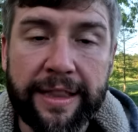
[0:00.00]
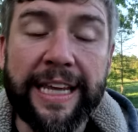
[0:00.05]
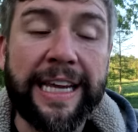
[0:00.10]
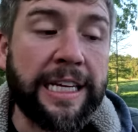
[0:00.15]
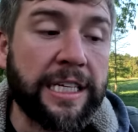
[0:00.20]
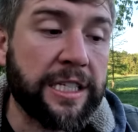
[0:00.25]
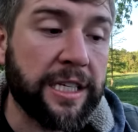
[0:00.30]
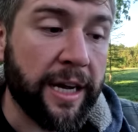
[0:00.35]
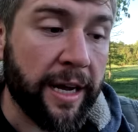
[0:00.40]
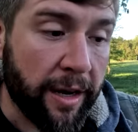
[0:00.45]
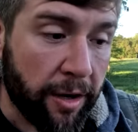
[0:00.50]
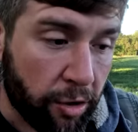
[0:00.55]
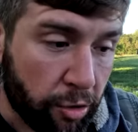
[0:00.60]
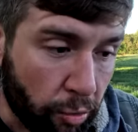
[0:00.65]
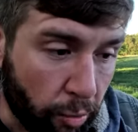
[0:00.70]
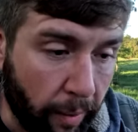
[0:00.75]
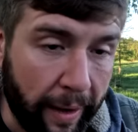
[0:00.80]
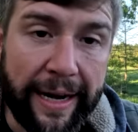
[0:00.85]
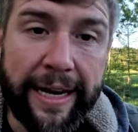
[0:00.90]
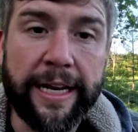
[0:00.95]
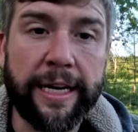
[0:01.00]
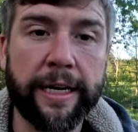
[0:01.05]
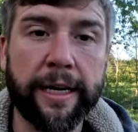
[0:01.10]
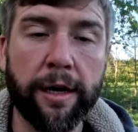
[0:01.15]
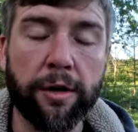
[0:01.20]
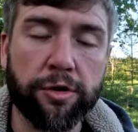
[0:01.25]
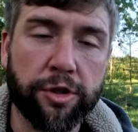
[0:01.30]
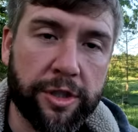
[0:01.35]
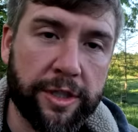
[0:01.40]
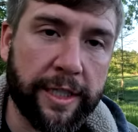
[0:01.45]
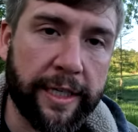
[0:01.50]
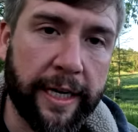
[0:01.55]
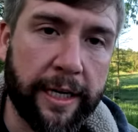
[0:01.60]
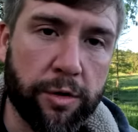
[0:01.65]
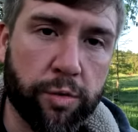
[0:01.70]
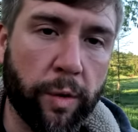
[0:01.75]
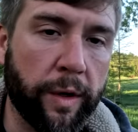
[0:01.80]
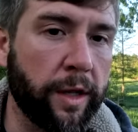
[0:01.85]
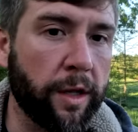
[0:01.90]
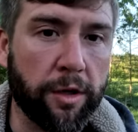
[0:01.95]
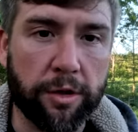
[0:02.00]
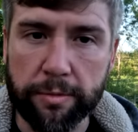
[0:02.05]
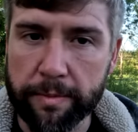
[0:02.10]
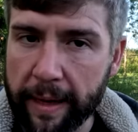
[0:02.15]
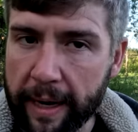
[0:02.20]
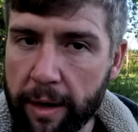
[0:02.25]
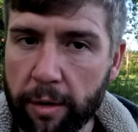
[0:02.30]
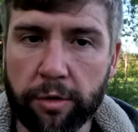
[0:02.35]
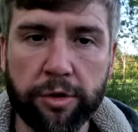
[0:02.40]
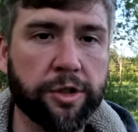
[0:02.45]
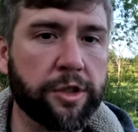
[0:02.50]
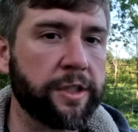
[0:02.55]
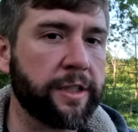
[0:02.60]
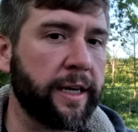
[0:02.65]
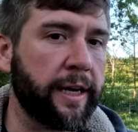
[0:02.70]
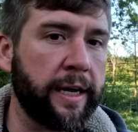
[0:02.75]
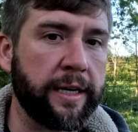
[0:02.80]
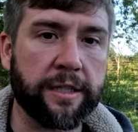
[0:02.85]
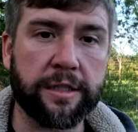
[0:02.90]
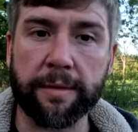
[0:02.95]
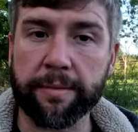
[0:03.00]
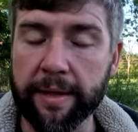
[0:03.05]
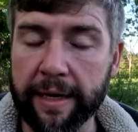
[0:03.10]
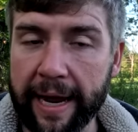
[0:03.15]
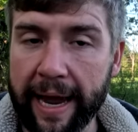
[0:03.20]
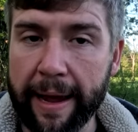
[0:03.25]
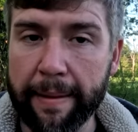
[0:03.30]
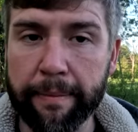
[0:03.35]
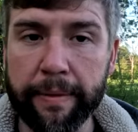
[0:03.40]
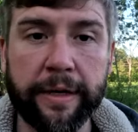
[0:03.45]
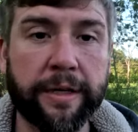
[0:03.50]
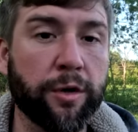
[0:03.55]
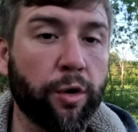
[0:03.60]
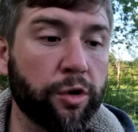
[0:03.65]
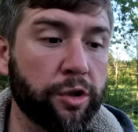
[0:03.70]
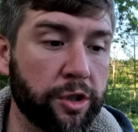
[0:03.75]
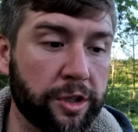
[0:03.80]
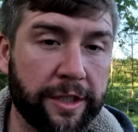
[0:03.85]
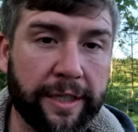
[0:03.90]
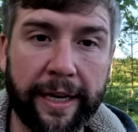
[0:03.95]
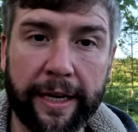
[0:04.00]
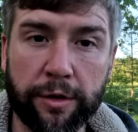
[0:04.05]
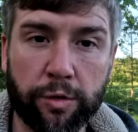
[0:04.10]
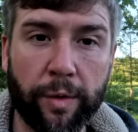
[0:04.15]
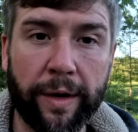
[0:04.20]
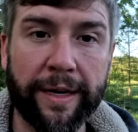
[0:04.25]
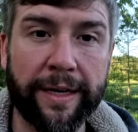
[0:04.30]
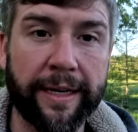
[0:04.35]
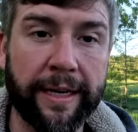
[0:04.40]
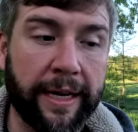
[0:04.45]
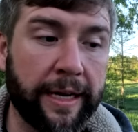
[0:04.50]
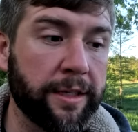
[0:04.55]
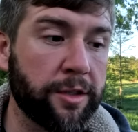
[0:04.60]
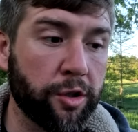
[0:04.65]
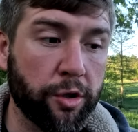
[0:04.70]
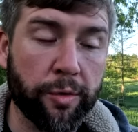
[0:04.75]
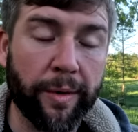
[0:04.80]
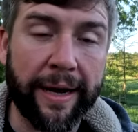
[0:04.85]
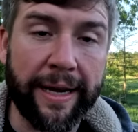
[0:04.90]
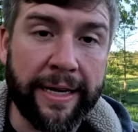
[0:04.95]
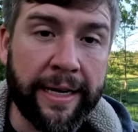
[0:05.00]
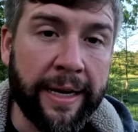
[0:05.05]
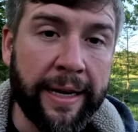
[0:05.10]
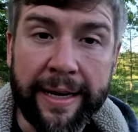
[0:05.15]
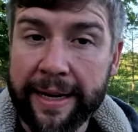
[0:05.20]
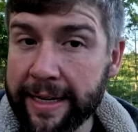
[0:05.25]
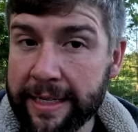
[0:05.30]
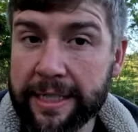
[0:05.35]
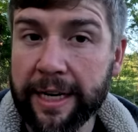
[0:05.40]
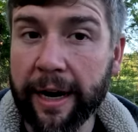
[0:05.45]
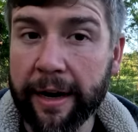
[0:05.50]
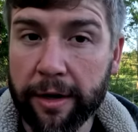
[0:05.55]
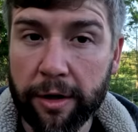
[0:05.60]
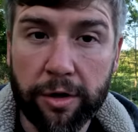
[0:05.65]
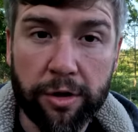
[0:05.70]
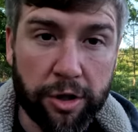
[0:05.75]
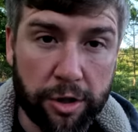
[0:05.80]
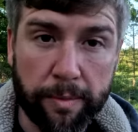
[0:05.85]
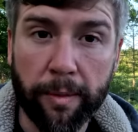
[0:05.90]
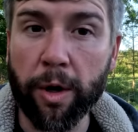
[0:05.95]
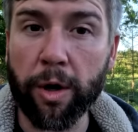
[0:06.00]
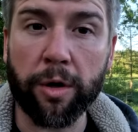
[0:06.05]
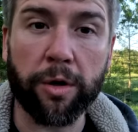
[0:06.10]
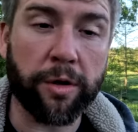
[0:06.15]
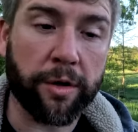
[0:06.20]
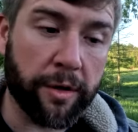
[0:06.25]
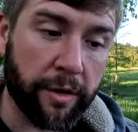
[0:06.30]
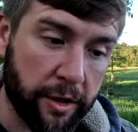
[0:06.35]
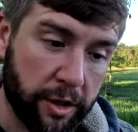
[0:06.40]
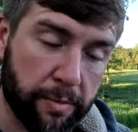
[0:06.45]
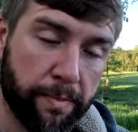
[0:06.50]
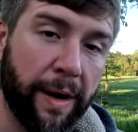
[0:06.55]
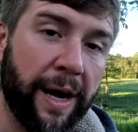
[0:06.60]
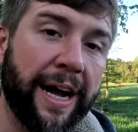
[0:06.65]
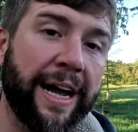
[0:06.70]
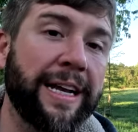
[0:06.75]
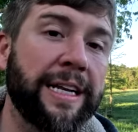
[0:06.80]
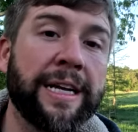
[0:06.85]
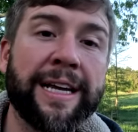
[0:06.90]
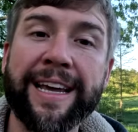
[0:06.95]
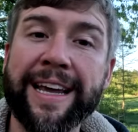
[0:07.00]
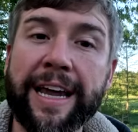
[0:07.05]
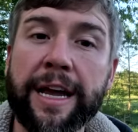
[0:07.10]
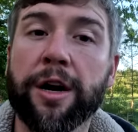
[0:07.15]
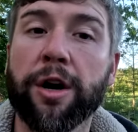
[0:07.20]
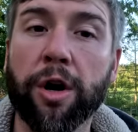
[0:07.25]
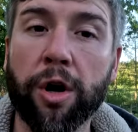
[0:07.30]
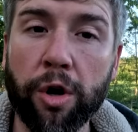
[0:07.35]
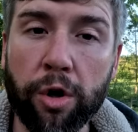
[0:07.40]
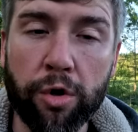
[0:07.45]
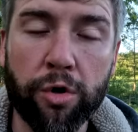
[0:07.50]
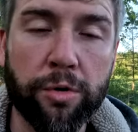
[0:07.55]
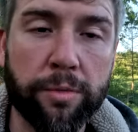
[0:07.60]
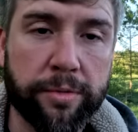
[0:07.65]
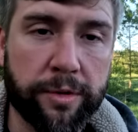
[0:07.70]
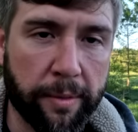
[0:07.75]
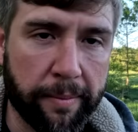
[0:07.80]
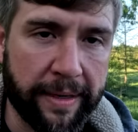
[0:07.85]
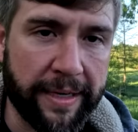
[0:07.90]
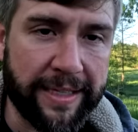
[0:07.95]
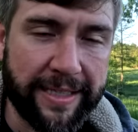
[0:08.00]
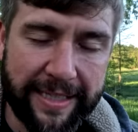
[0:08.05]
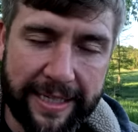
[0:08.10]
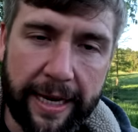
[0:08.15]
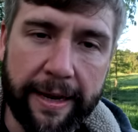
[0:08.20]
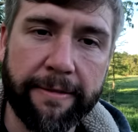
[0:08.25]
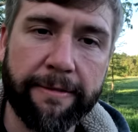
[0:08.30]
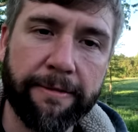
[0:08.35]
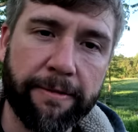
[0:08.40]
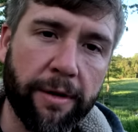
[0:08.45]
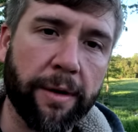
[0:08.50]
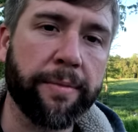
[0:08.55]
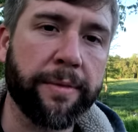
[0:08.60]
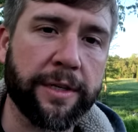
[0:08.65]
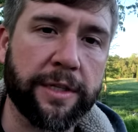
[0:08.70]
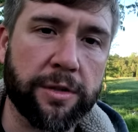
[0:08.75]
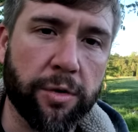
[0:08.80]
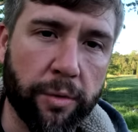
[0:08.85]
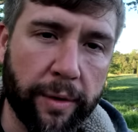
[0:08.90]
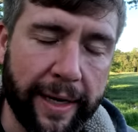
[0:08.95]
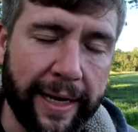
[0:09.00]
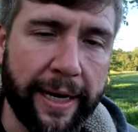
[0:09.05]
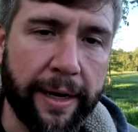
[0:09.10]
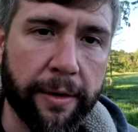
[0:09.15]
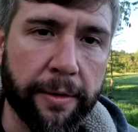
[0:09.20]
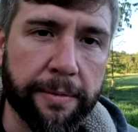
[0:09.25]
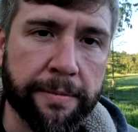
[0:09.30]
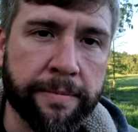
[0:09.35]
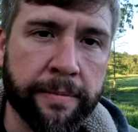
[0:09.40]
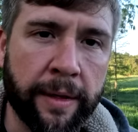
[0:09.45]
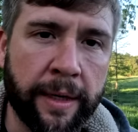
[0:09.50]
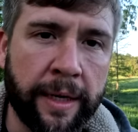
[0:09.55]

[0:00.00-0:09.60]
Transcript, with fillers: things ready to go just in case we lost power, just in case something happened, or just in case we had to get to a tighter, smaller spot in our home to be safe from this tornado.